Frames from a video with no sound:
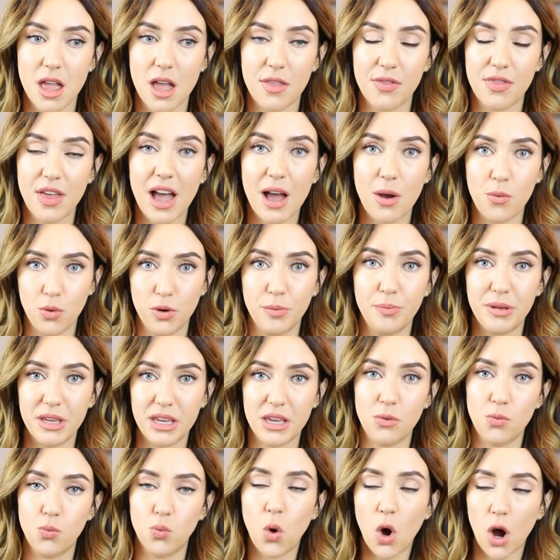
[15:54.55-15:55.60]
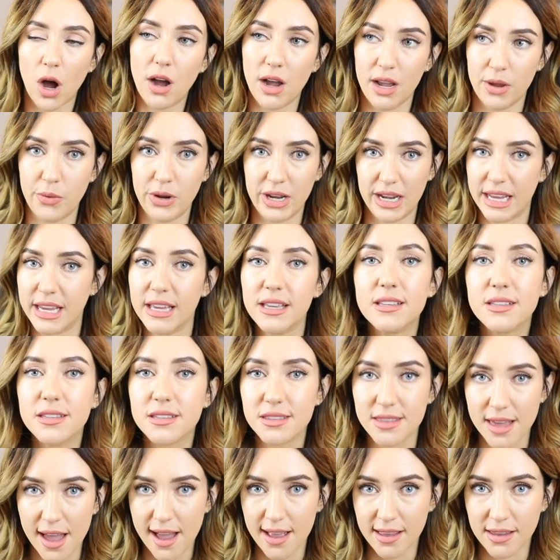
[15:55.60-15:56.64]
that will be what I will eat
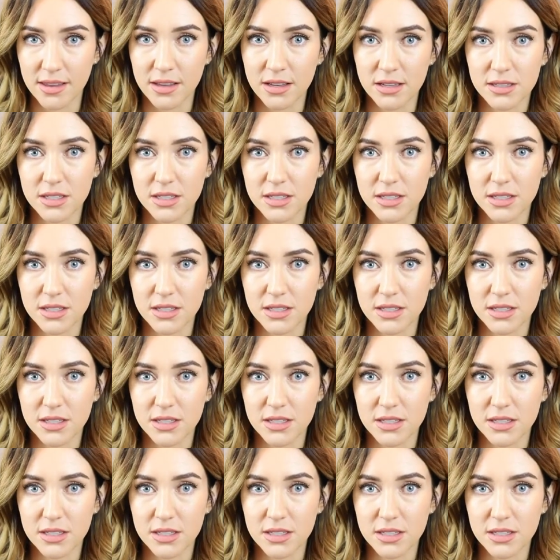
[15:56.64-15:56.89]
then.